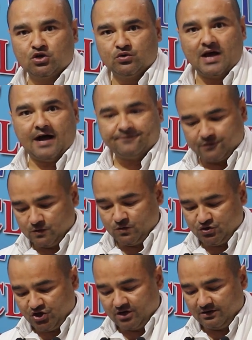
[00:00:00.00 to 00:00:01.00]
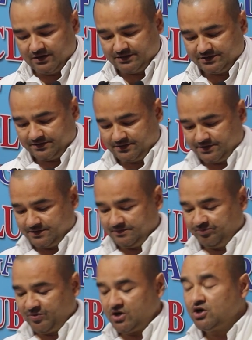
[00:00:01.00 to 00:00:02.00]
Good afternoon, journalists.
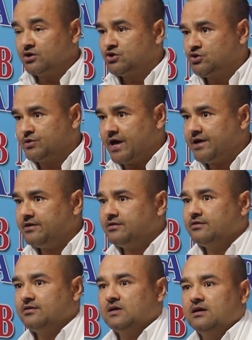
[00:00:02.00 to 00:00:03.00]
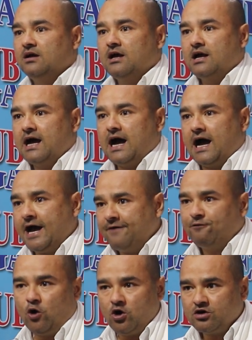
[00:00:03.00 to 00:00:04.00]
Today, I
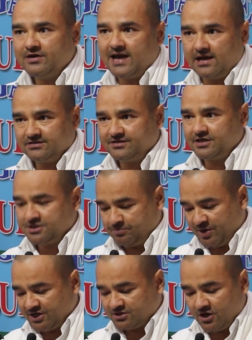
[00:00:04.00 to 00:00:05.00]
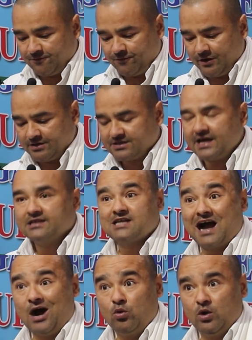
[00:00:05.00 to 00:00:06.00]
have organized this press conference
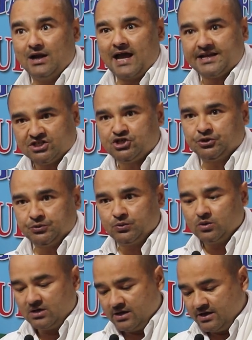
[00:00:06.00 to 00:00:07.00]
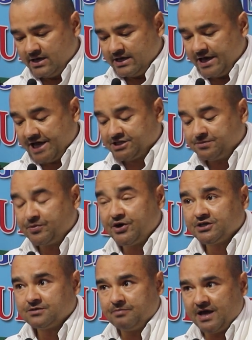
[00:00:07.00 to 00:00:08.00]
as I would like to
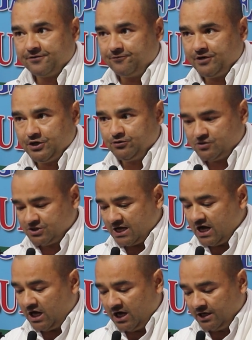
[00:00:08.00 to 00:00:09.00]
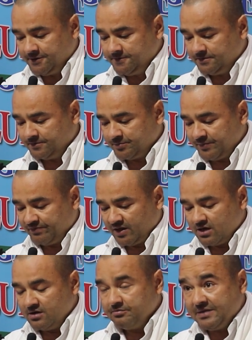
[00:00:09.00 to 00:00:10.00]
express my views on
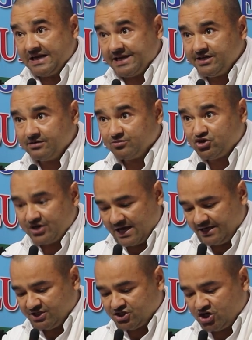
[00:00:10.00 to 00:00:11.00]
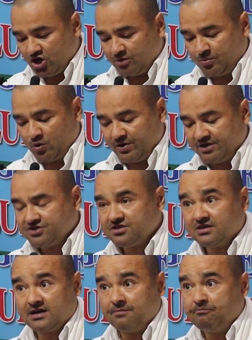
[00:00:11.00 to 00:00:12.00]
Millennium Challenge
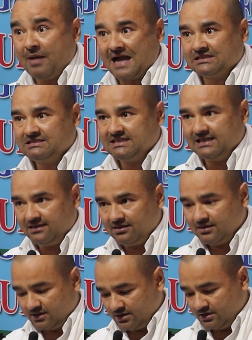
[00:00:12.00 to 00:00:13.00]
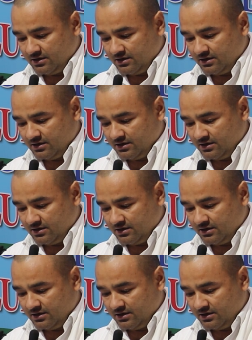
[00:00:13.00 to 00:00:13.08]
Corporation Compact Deal,